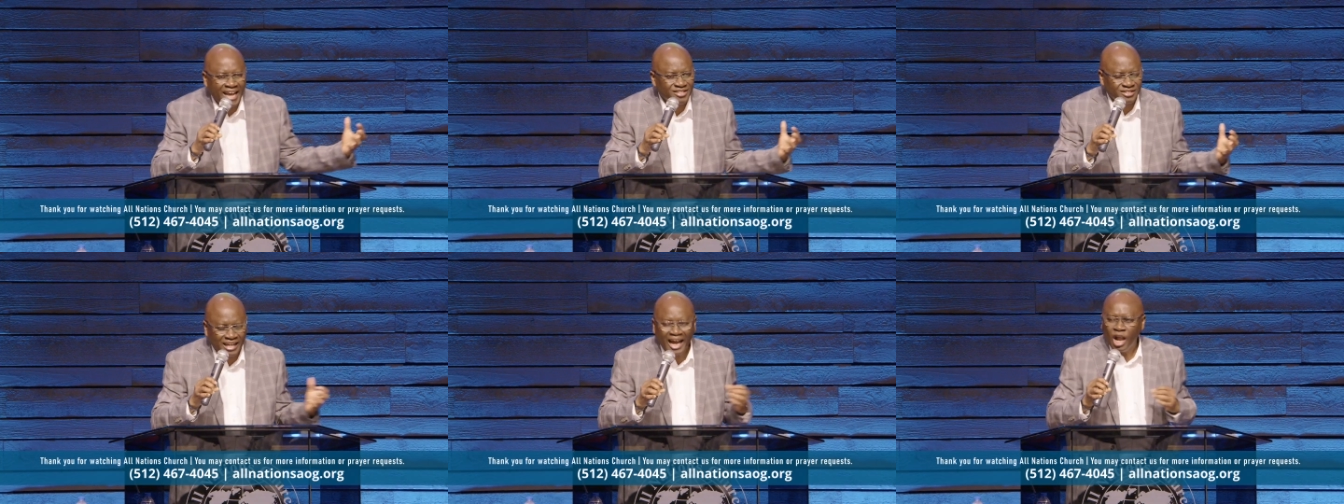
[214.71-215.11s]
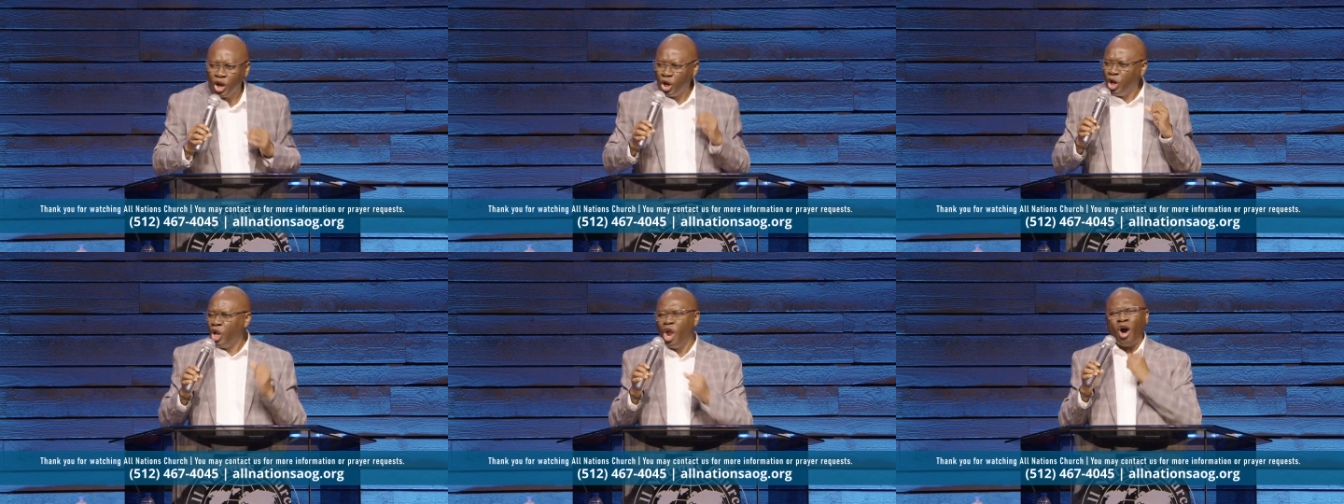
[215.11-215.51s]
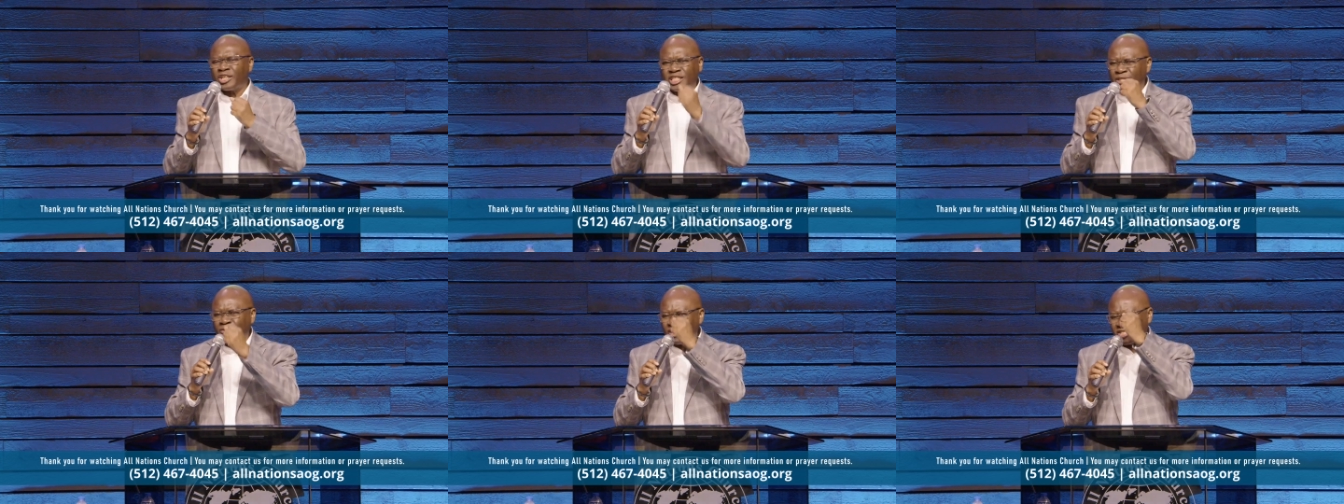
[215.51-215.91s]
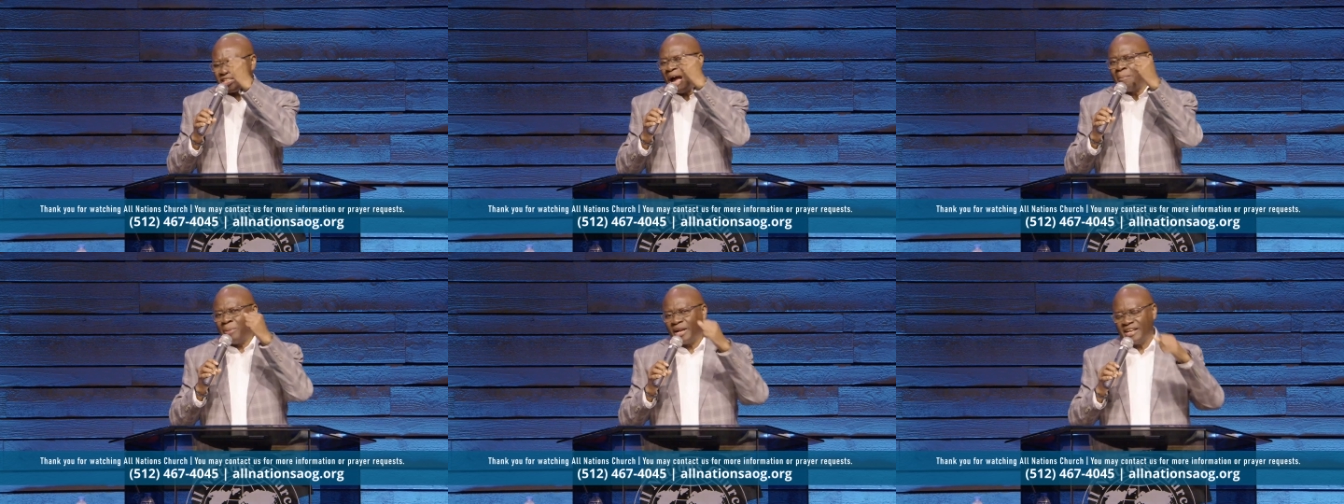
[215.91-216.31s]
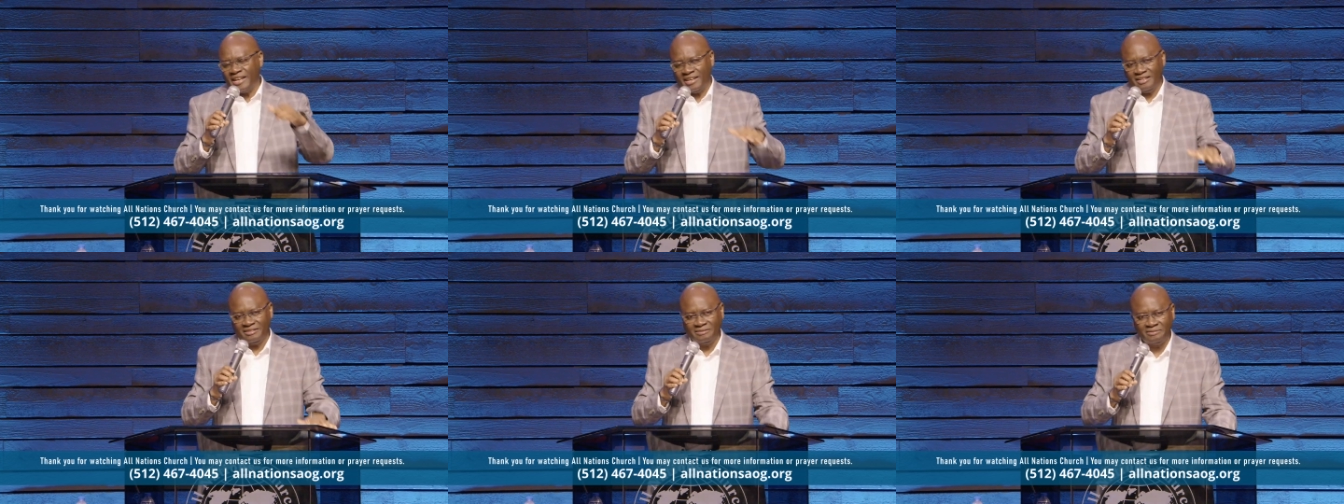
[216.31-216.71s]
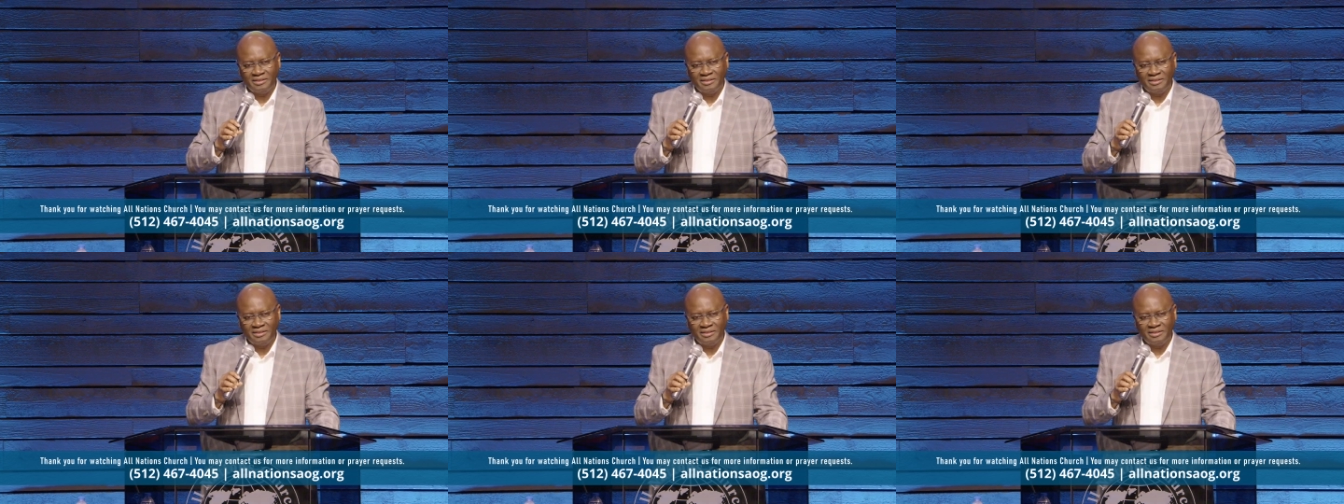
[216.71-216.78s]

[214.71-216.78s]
Esther, looks for somebody.